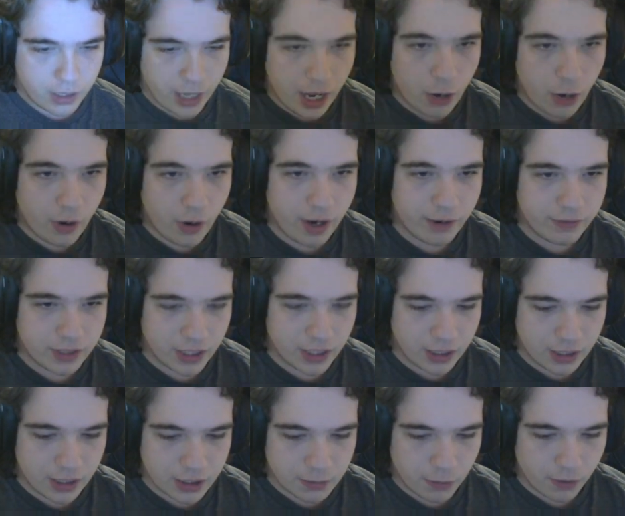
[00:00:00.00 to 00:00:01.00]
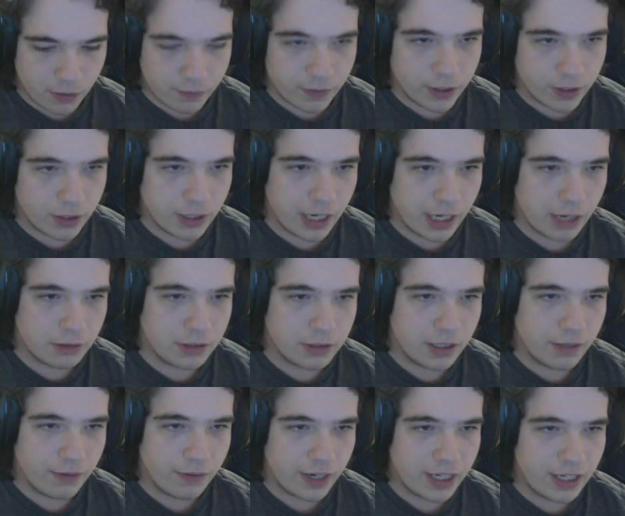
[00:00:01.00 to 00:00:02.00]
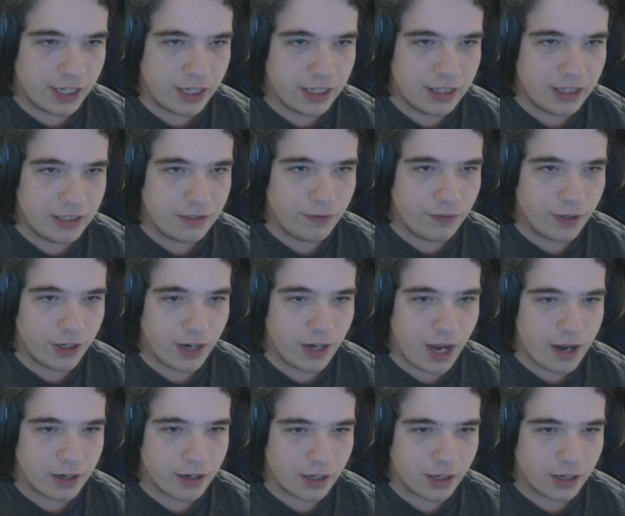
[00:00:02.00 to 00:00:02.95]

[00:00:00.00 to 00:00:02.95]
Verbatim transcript: Now I have to get this part figured out. If I can get this figured out